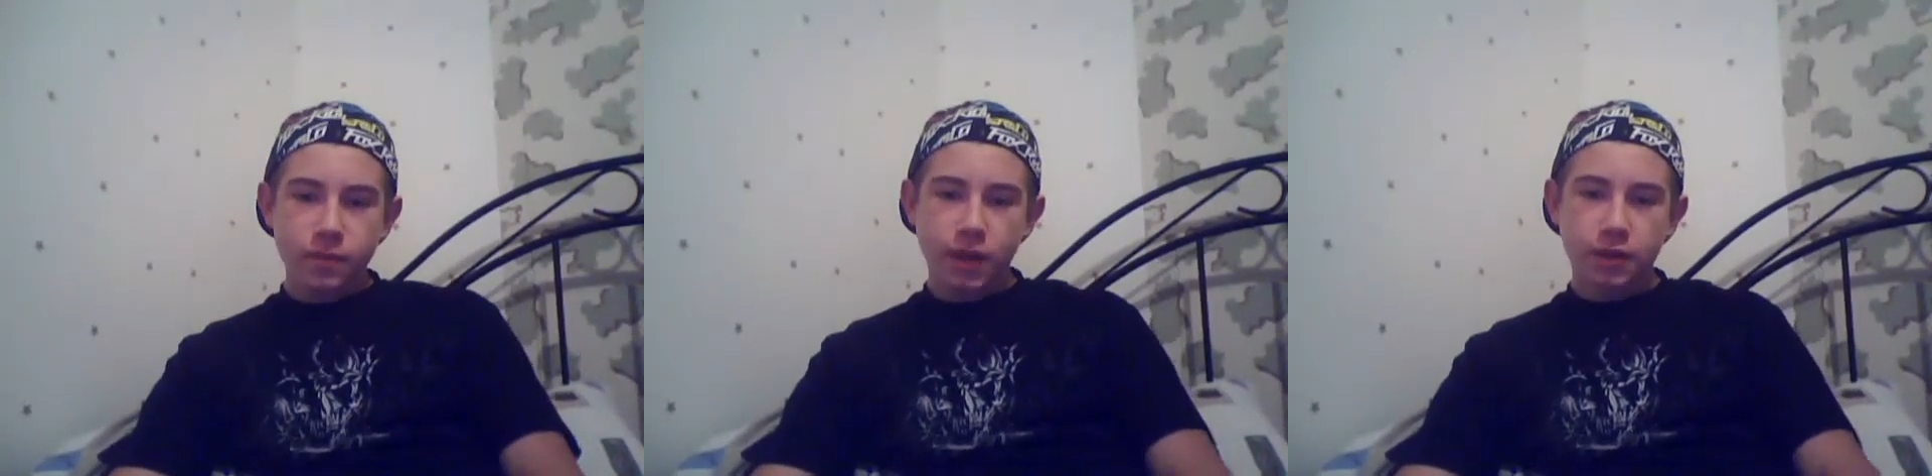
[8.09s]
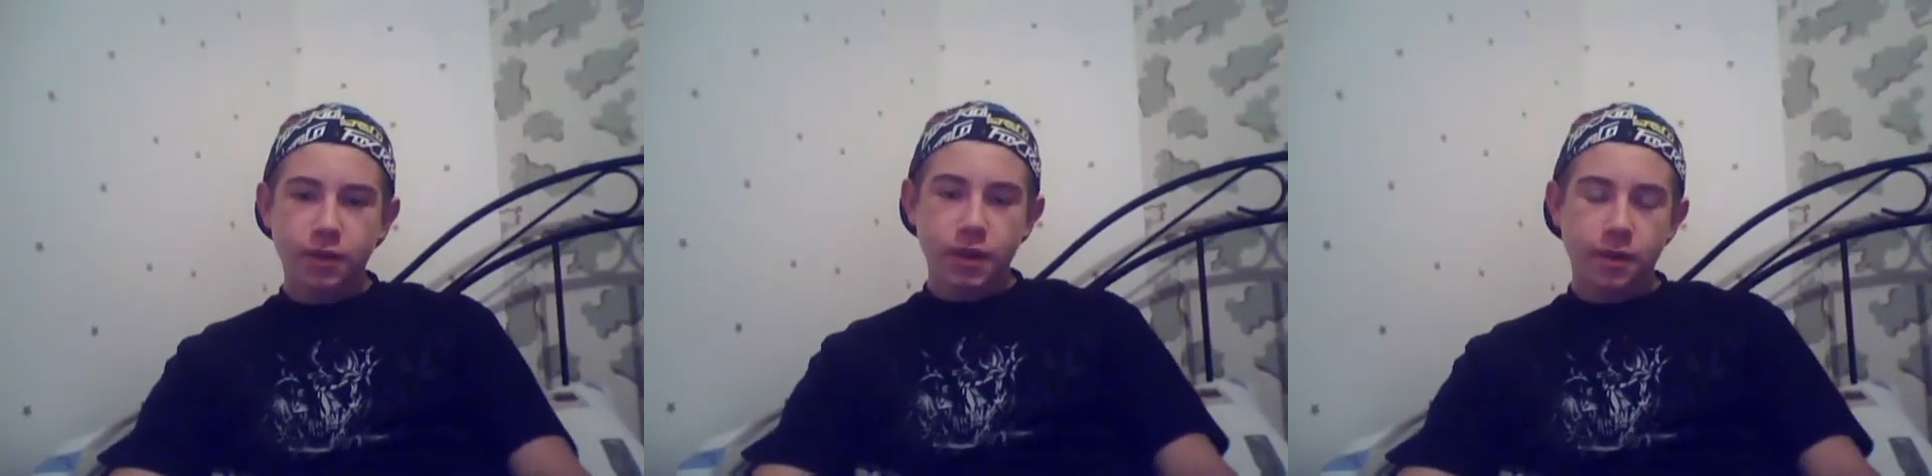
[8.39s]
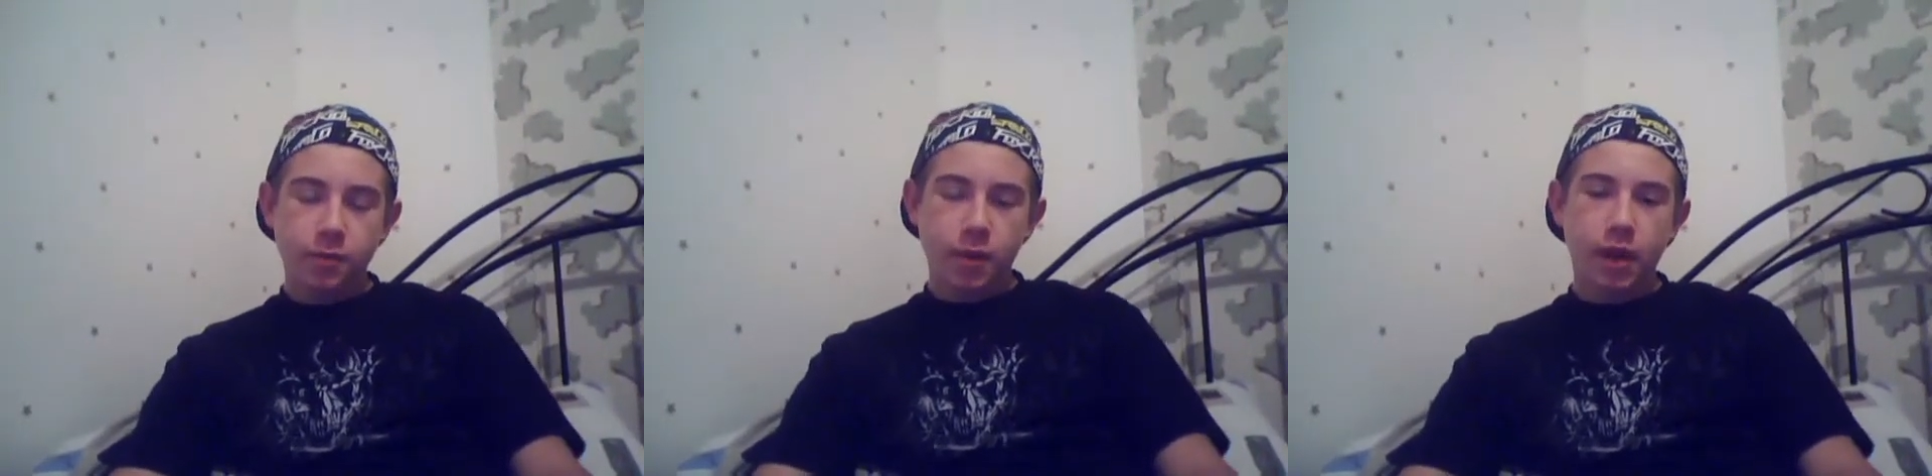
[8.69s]
It's actually the
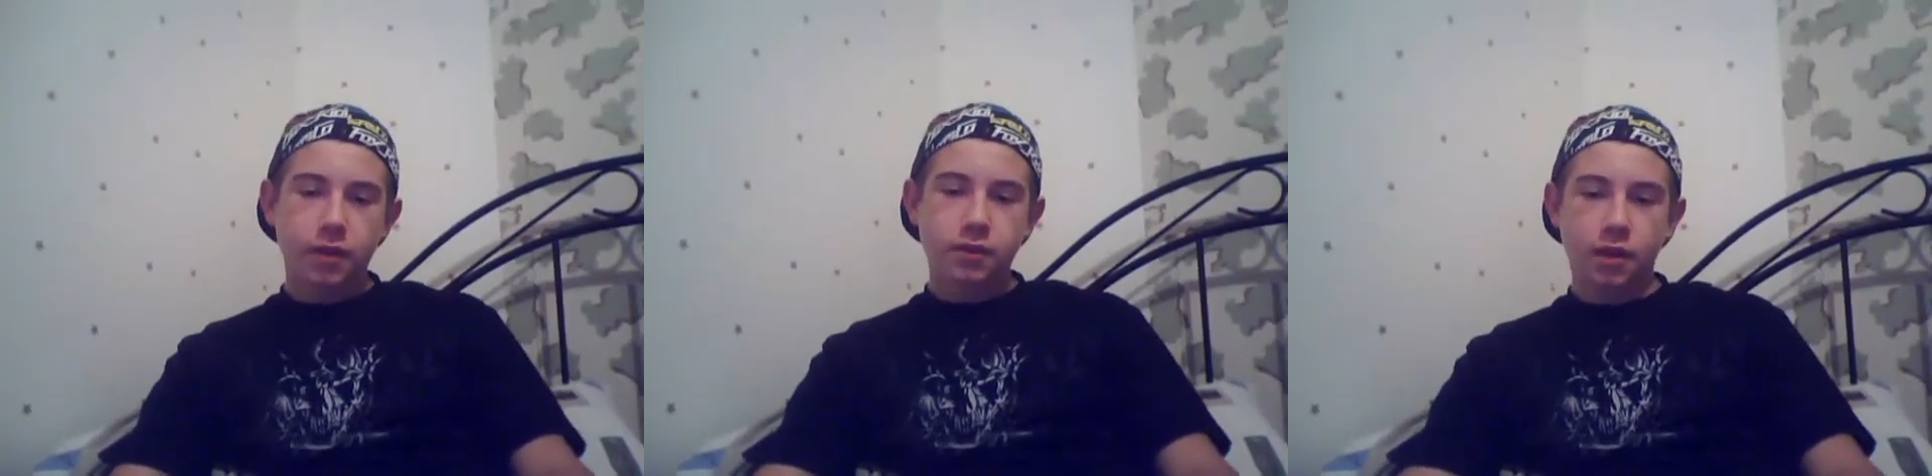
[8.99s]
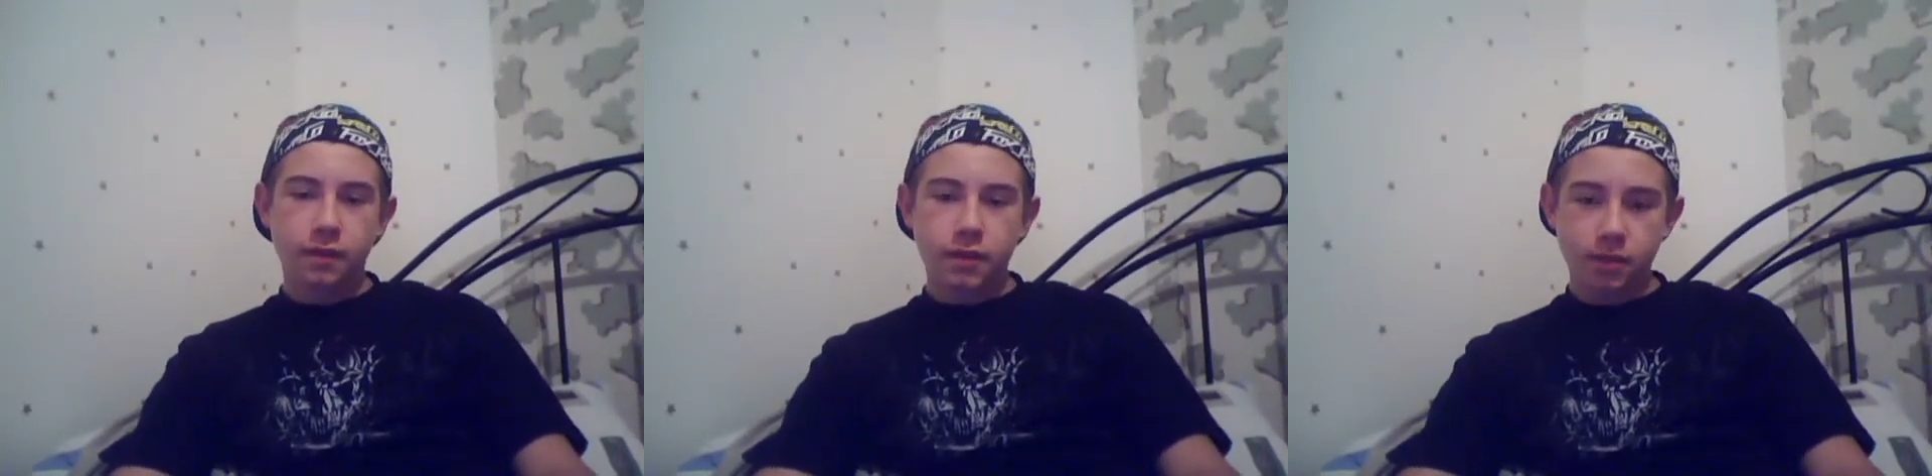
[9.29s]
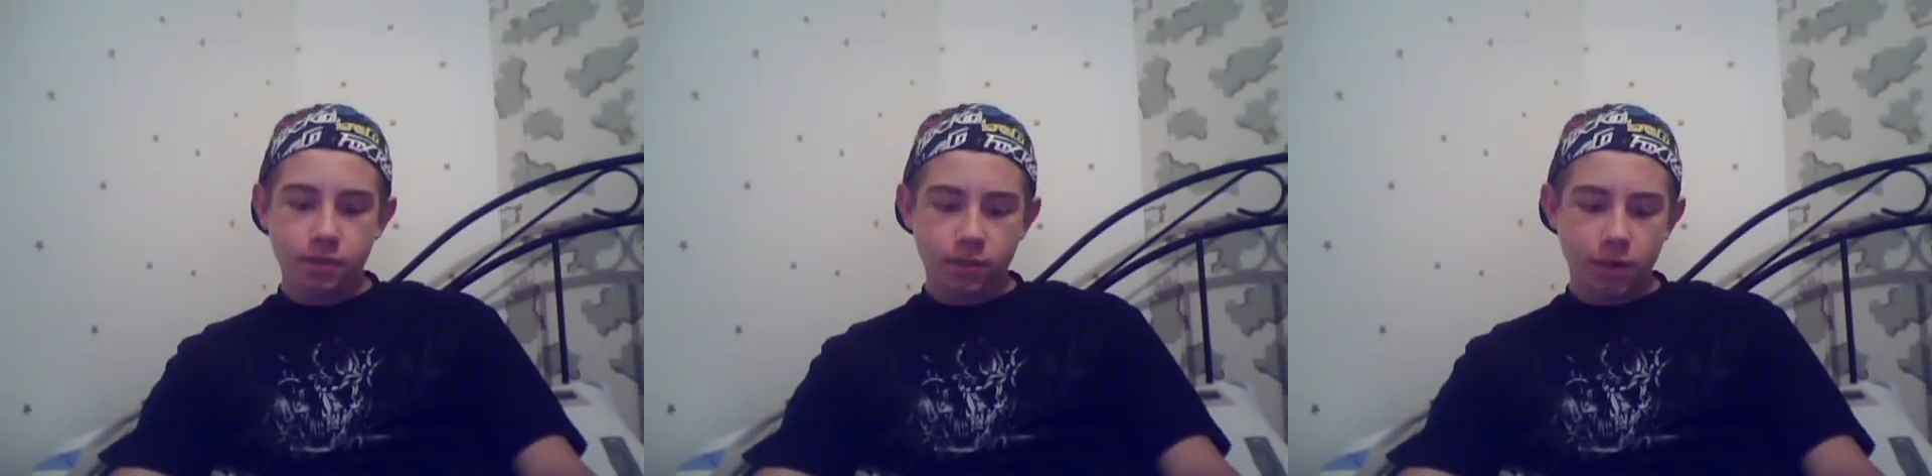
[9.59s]
name of my airsoft team.